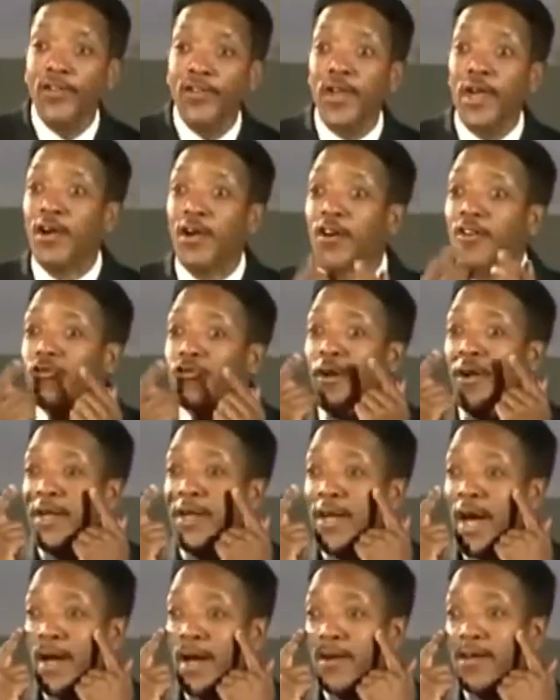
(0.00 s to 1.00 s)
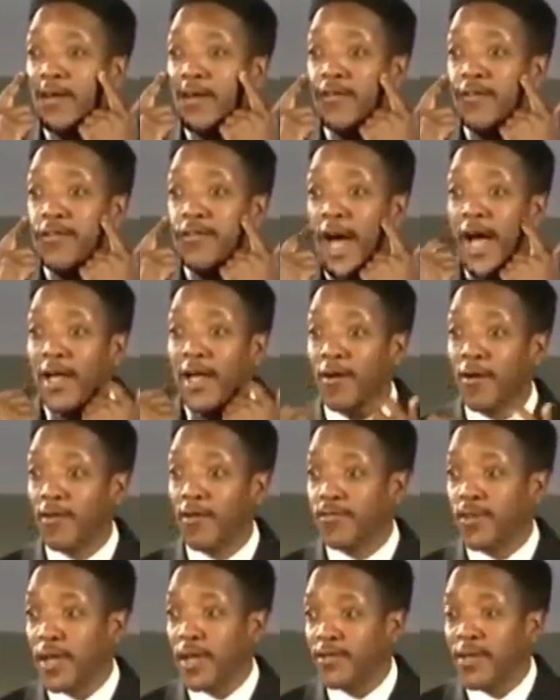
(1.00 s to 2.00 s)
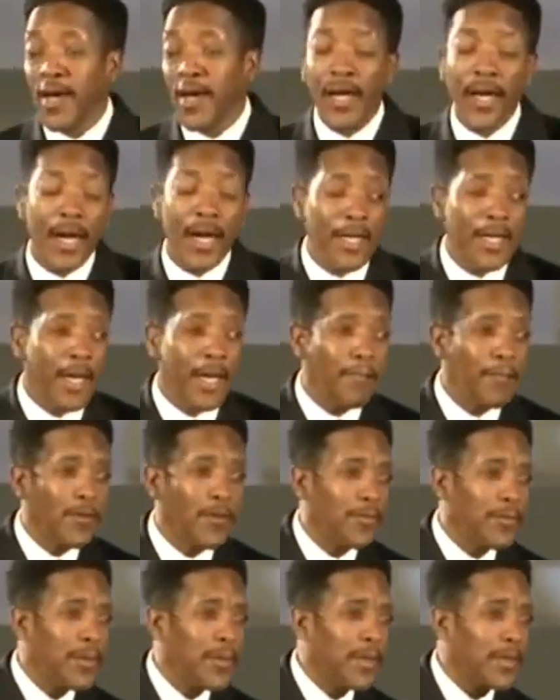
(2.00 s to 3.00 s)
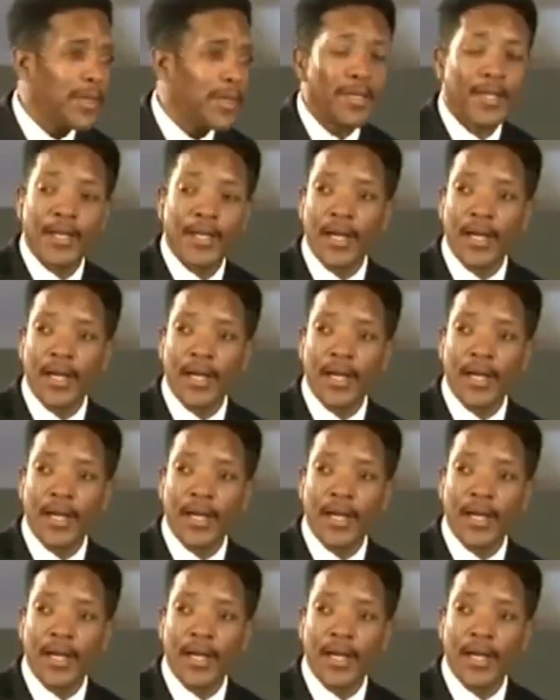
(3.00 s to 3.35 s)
Tears rolling down her little nine year old cheeks. Can I keep this book?